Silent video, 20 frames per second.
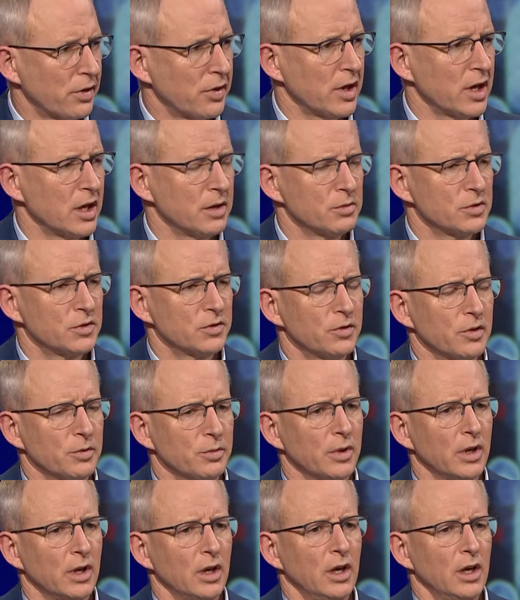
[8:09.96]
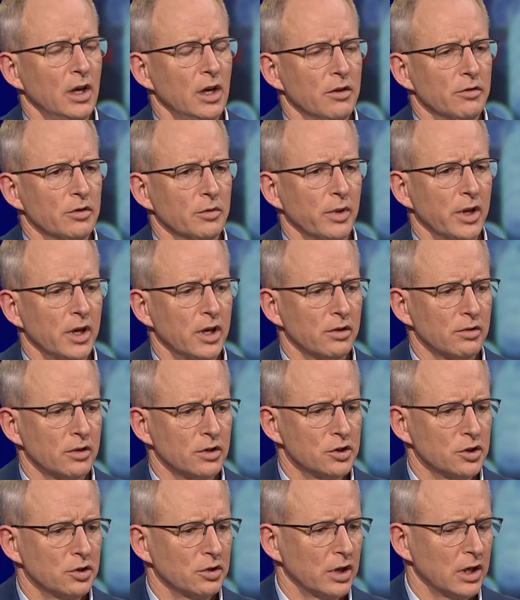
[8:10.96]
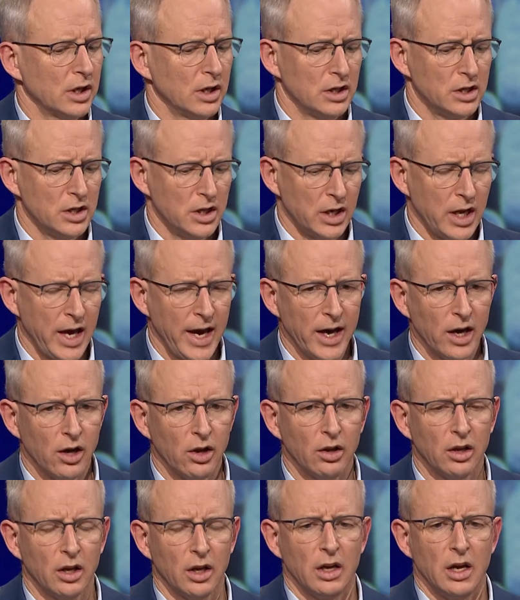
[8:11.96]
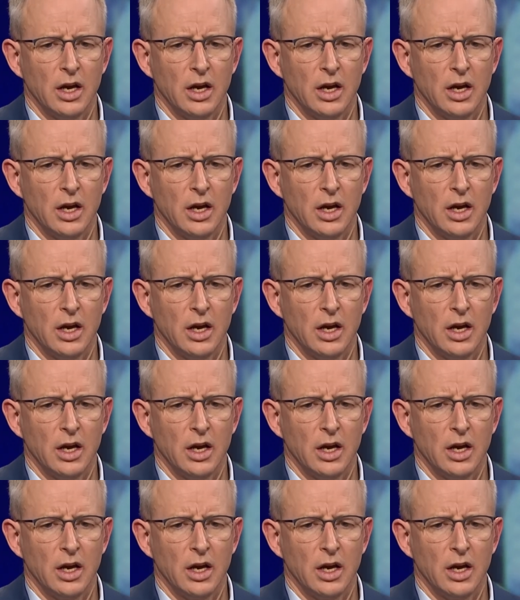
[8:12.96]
themes from Lydia and Julie, and indeed Hal,